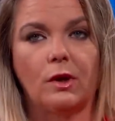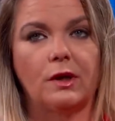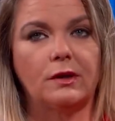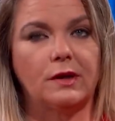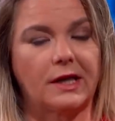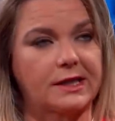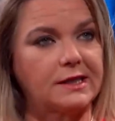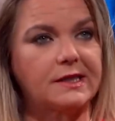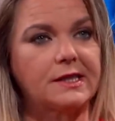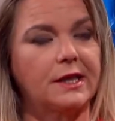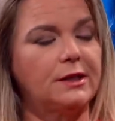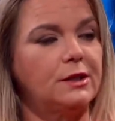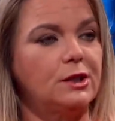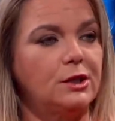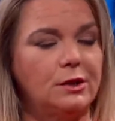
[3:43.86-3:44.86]
make some
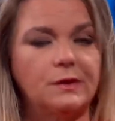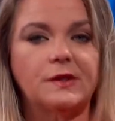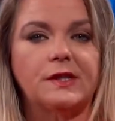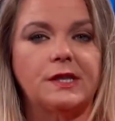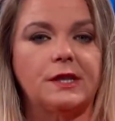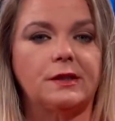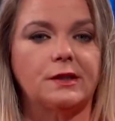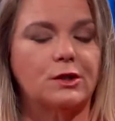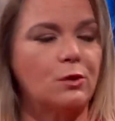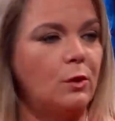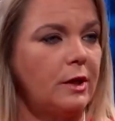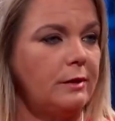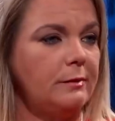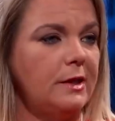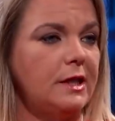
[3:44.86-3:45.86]
cranky remarks,
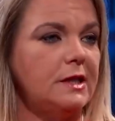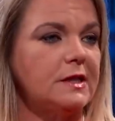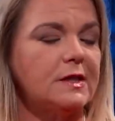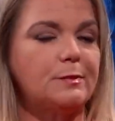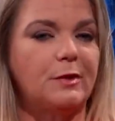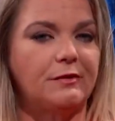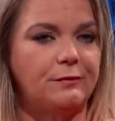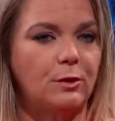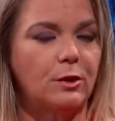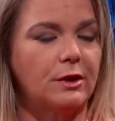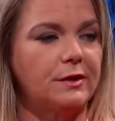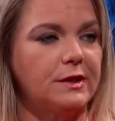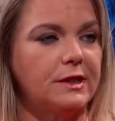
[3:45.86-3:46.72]
angered Phil